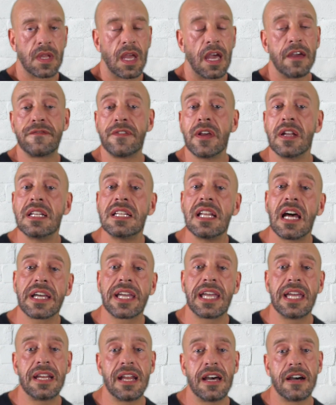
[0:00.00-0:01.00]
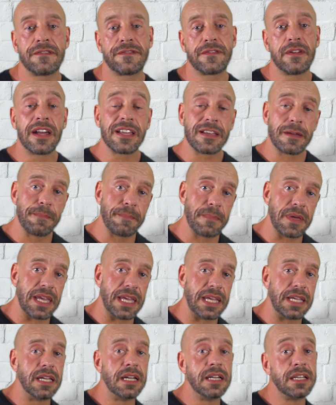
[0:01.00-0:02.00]
If you're lucky enough, like
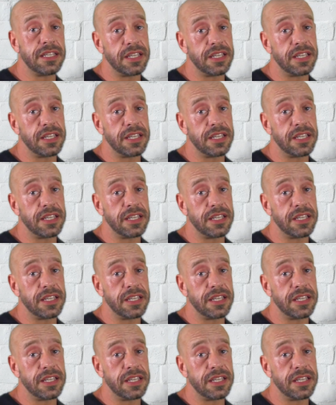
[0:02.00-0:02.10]
me,